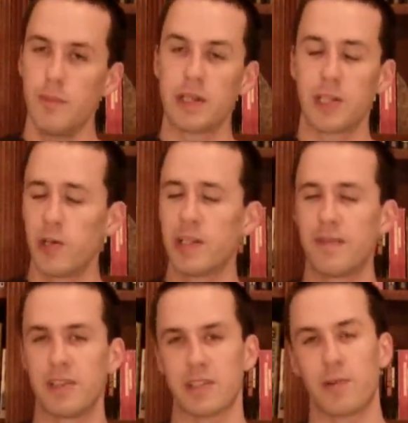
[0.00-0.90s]
But
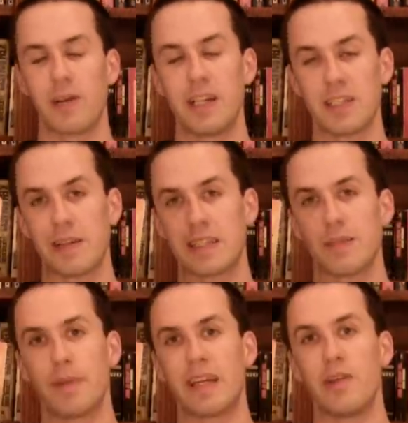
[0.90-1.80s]
Turtledove does a great job, like
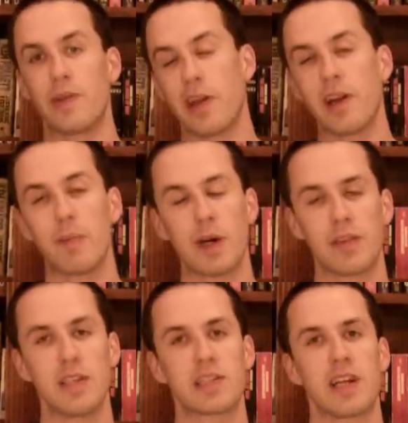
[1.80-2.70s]
I said, making you care
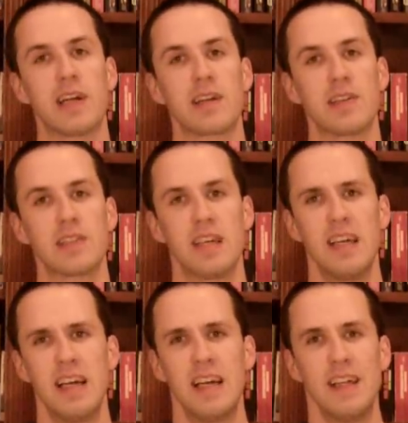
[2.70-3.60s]
about these characters.
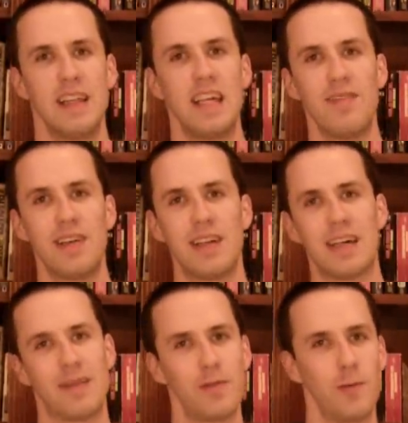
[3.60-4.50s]
Even
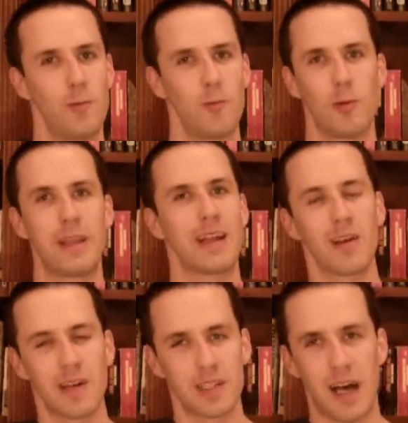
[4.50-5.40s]
one thing
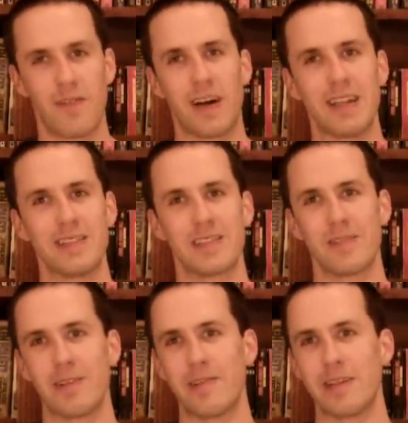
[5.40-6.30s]
I find
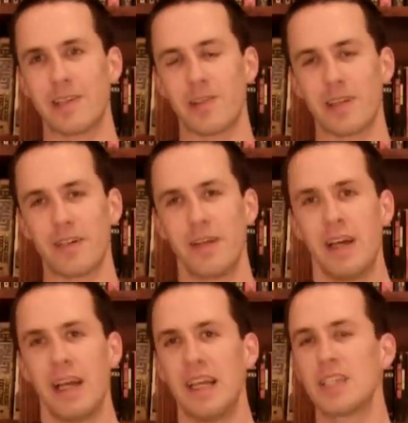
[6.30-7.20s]
interesting when you read Turtledove,
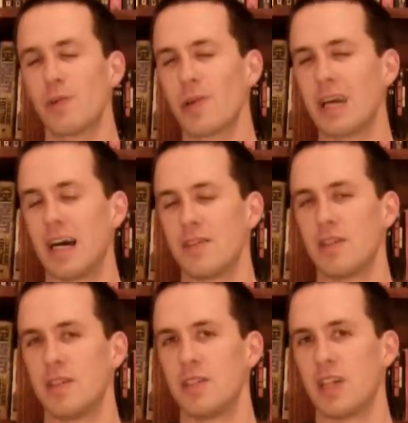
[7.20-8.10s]
he does a real
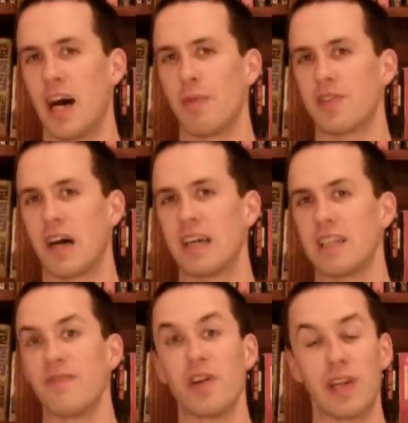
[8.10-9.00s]
good job of trying
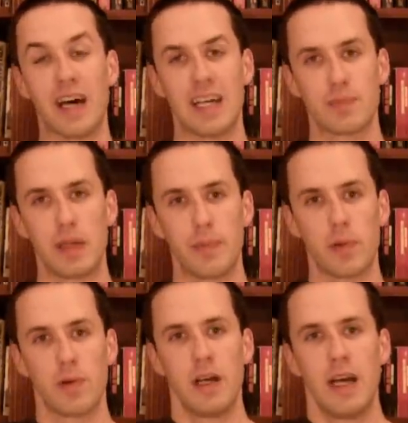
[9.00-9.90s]
not to villainize
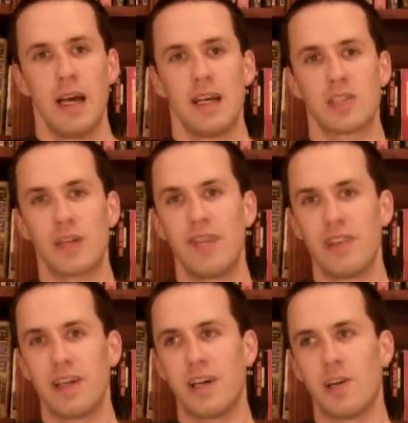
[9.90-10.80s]
people. So
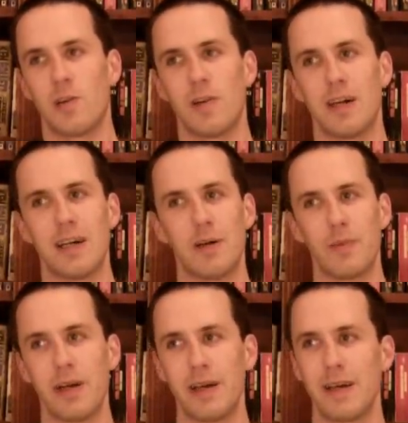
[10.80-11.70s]
even though
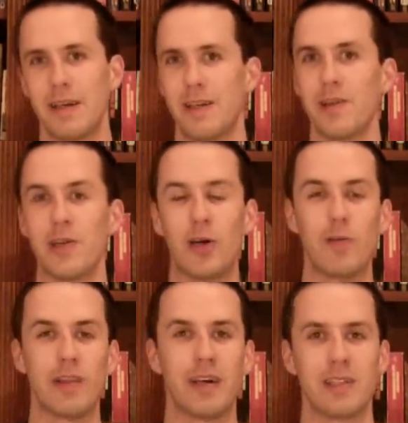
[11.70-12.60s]
you're
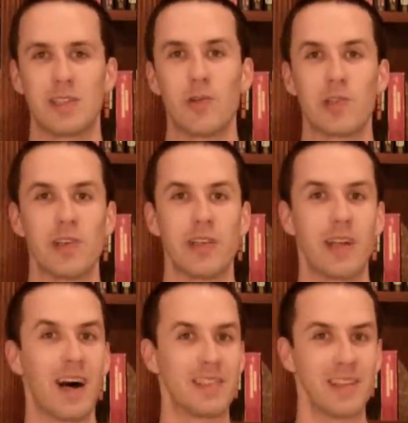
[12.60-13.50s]
dealing with a soldier in
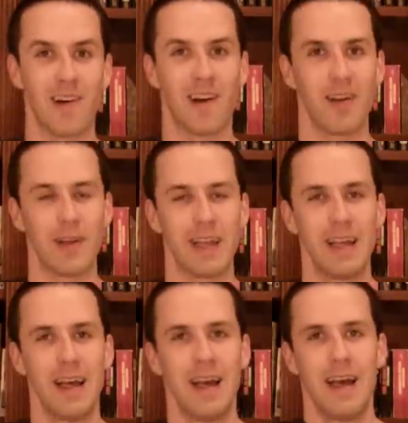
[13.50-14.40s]
the Nazi army,